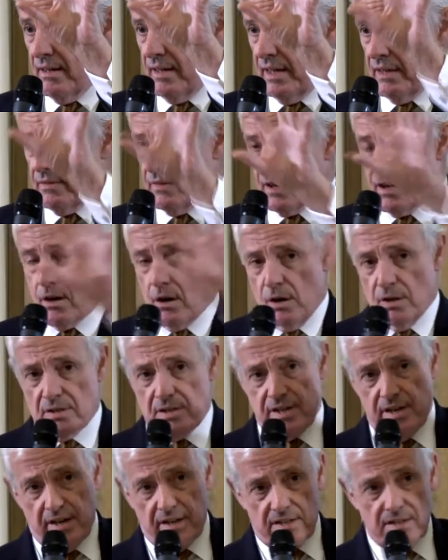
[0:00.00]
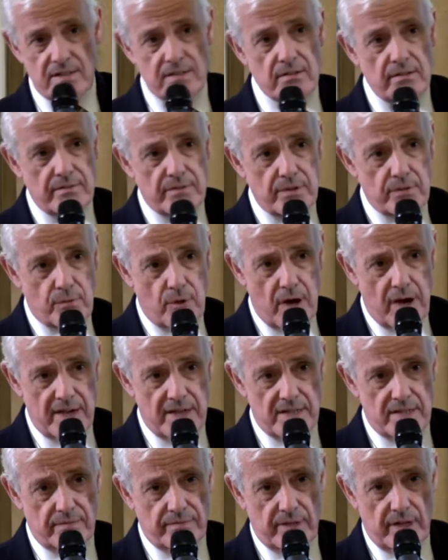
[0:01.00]
in the context of the
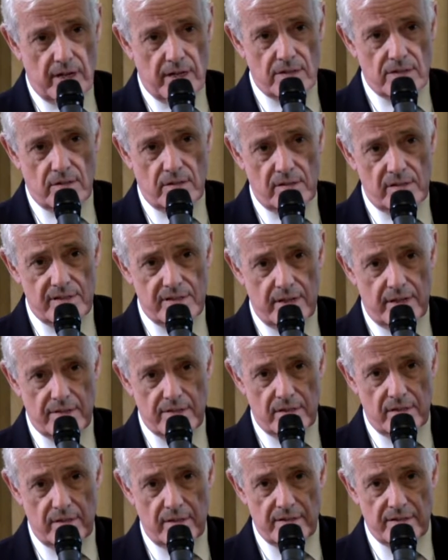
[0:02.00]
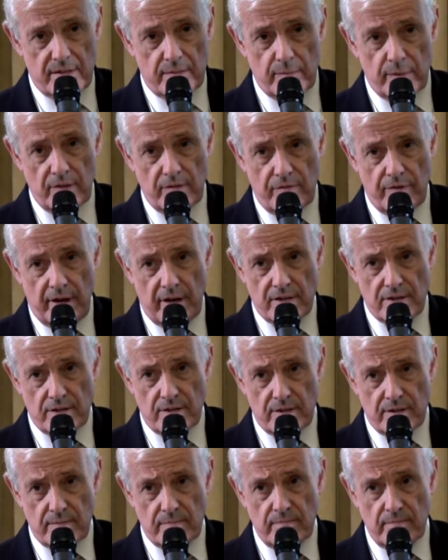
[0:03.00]
rise of National Socialism and
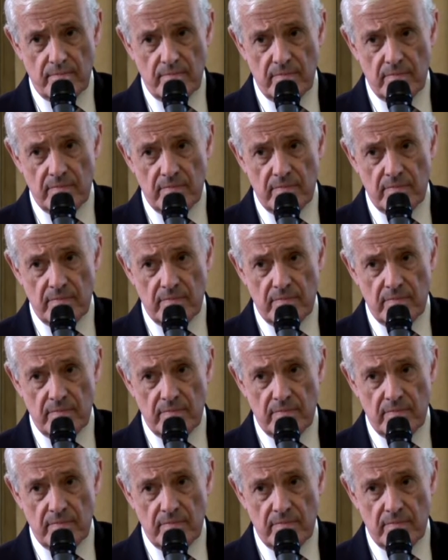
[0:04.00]
Fascism,